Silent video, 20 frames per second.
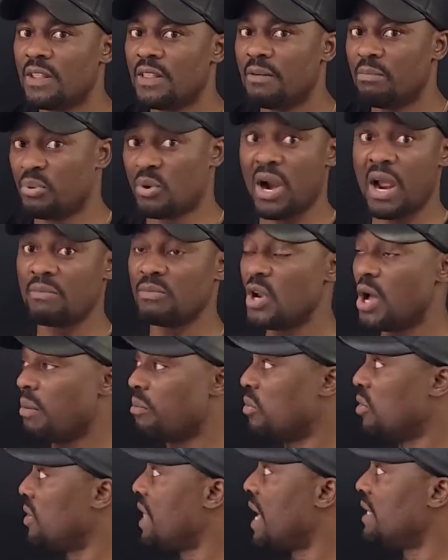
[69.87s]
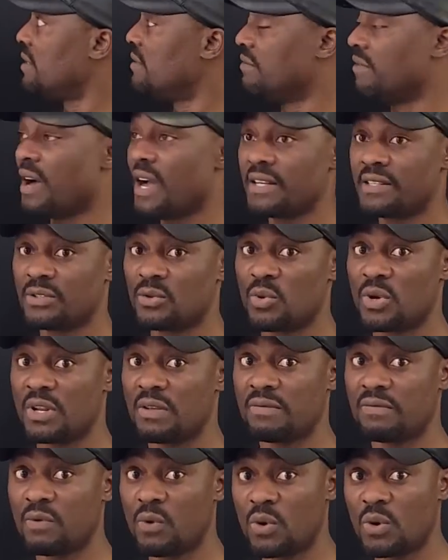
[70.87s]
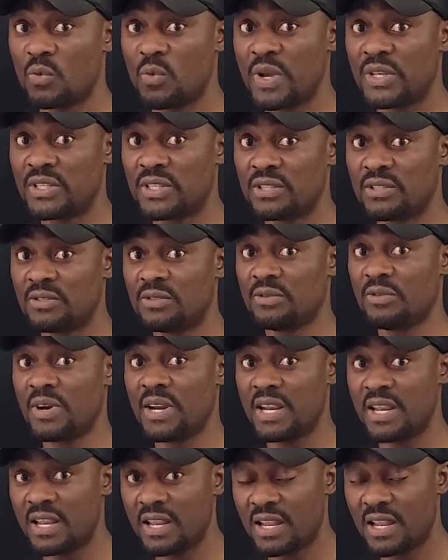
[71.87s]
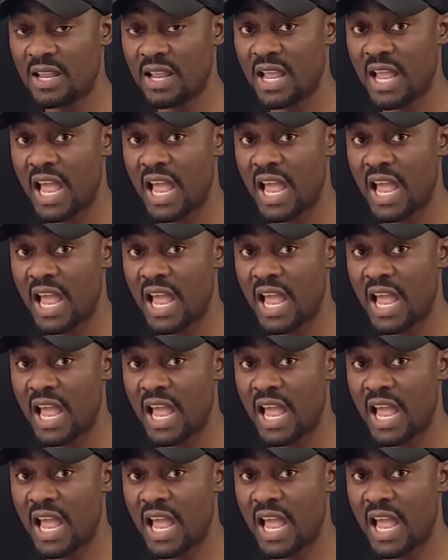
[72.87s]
the prime number that divides 24, which is 3.